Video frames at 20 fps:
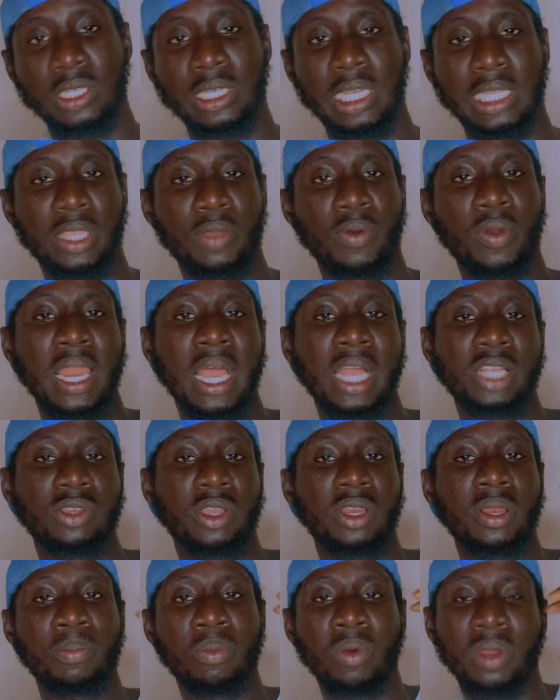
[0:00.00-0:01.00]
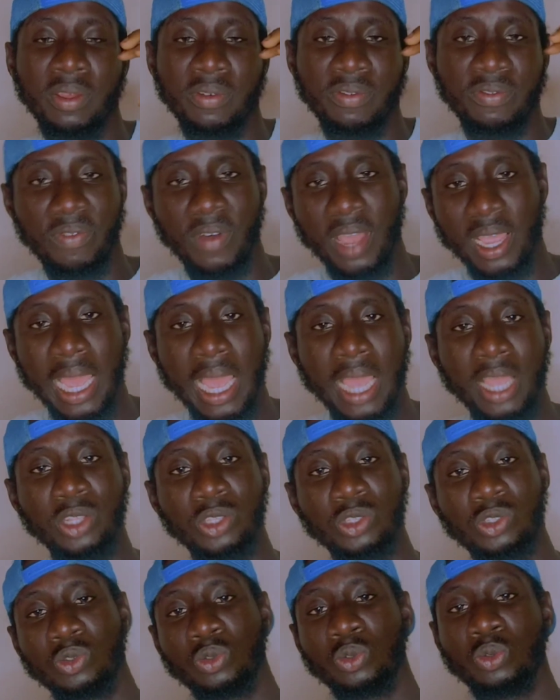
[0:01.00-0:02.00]
Shatta Wale actually brought the fire
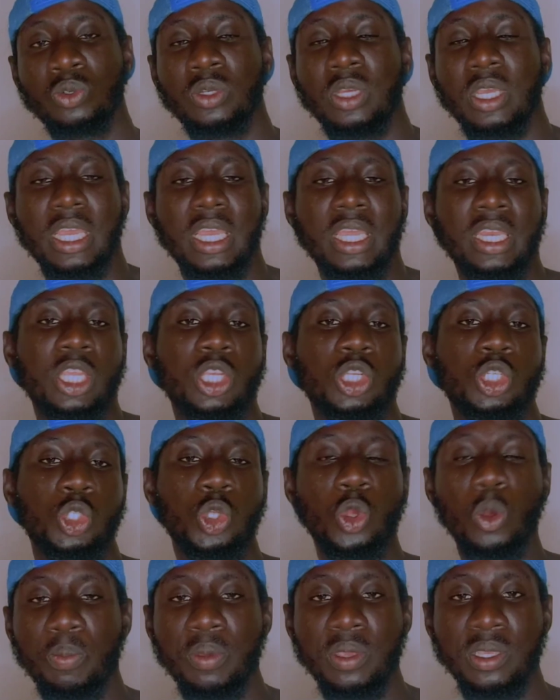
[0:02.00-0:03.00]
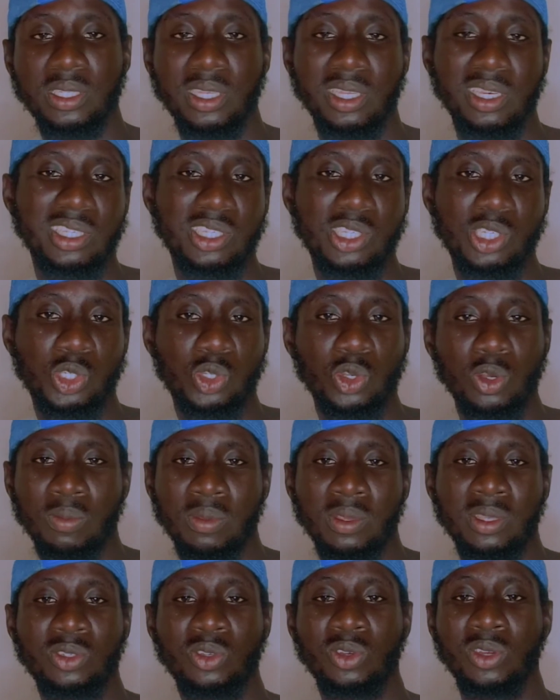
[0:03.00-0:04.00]
into the showbiz, and this is
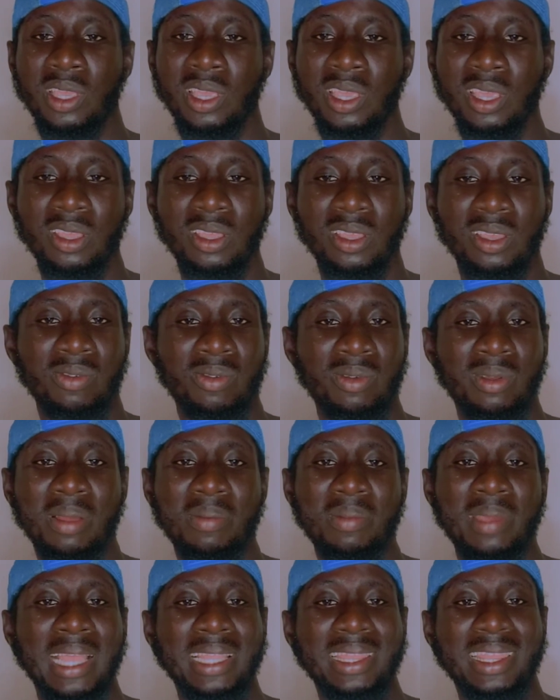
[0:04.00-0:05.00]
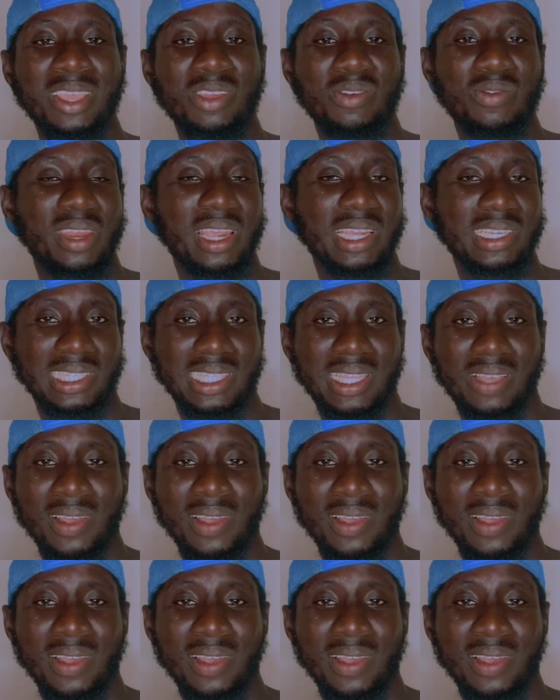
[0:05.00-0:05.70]
showbiz, okay? I mean, I think without Shatta